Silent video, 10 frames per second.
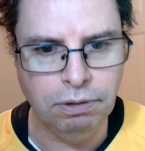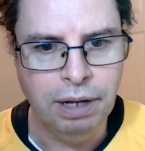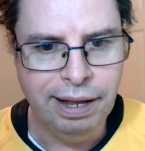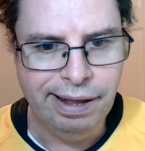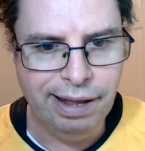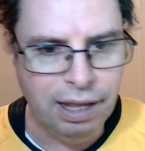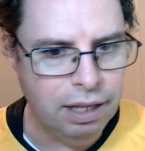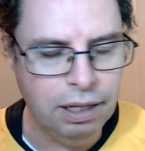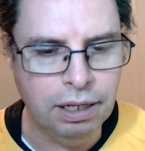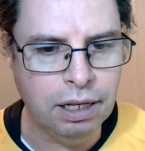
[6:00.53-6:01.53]
So,
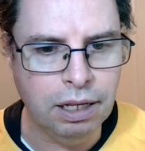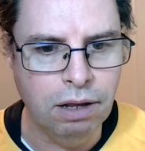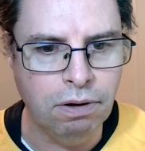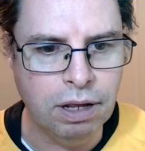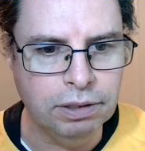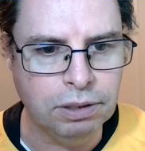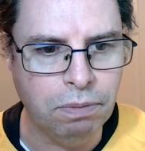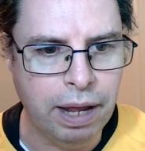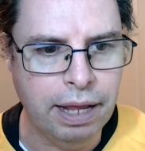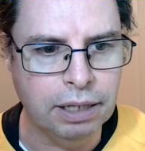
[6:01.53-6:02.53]
gives
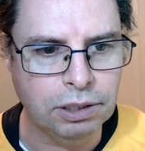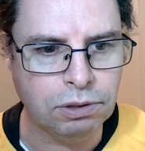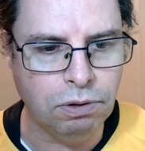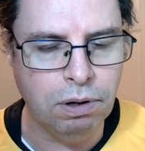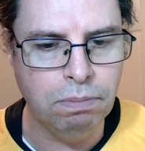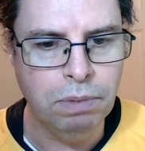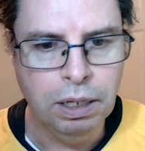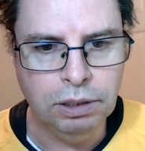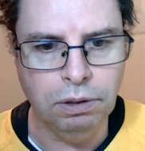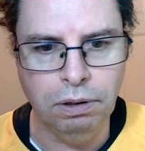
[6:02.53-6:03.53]
away a scrum
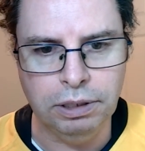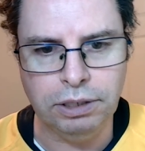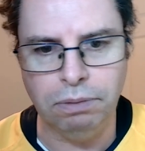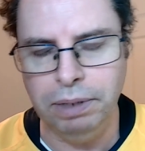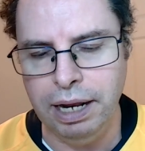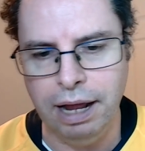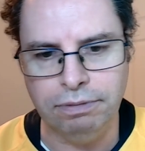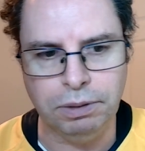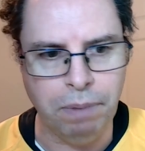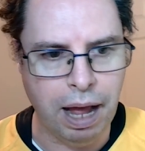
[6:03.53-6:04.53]
to Ulster. We then
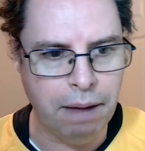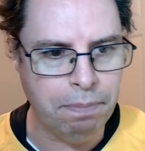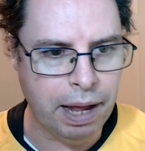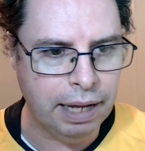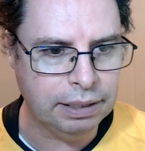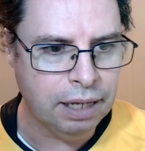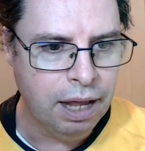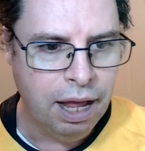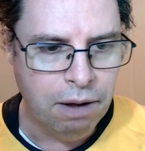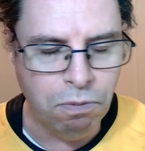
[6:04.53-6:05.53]
have some handbags.
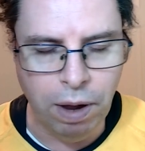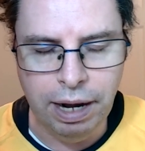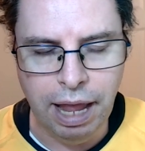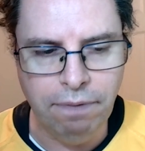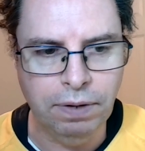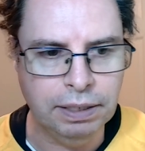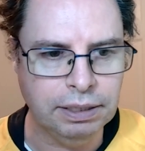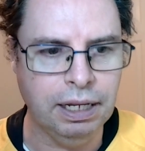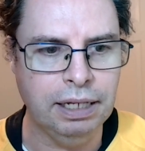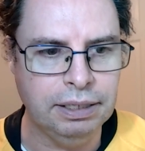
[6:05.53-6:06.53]
When everything
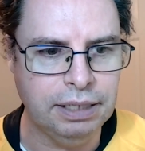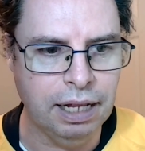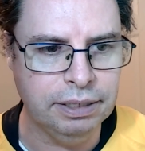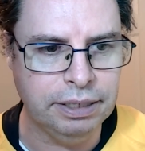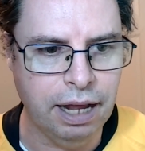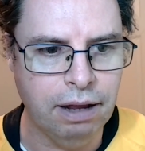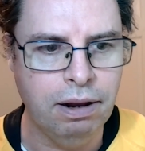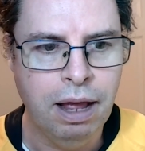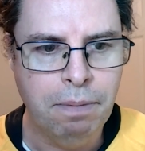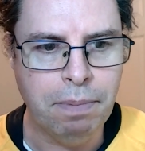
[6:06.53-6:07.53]
settles
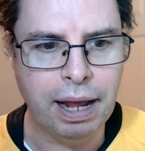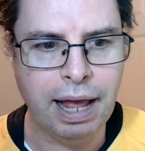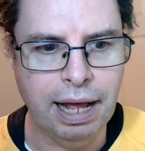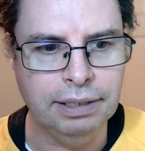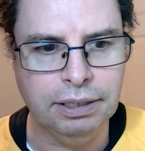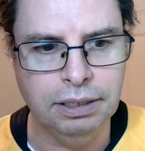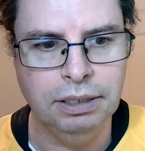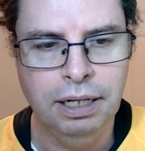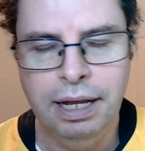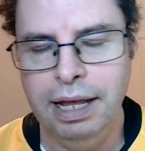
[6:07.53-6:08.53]
down, Mac
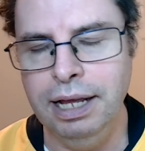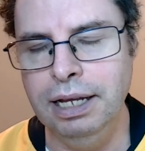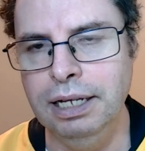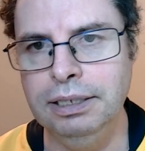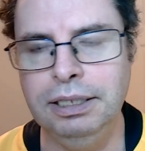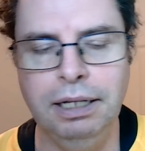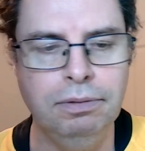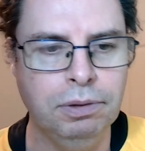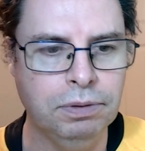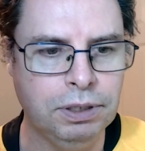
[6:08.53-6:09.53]
Hansen is
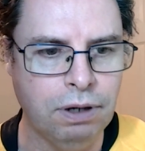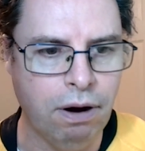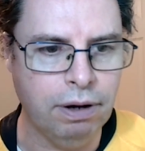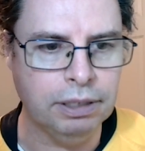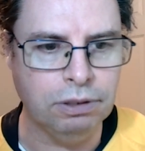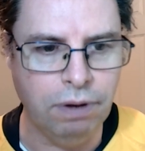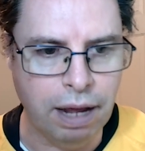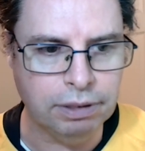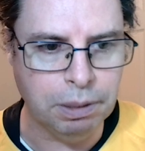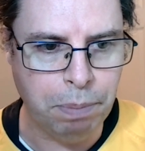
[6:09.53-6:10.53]
deemed to have started it. So
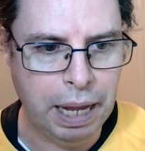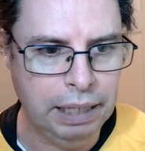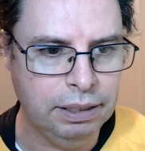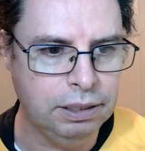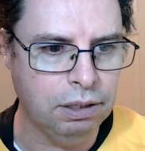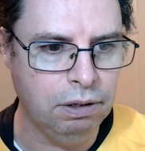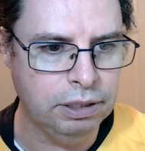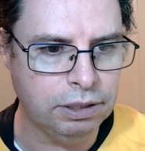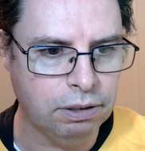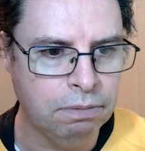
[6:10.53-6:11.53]
now it's a penalty to
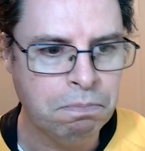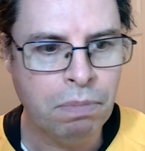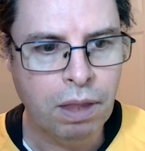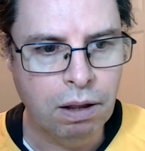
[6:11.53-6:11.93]
Ulster.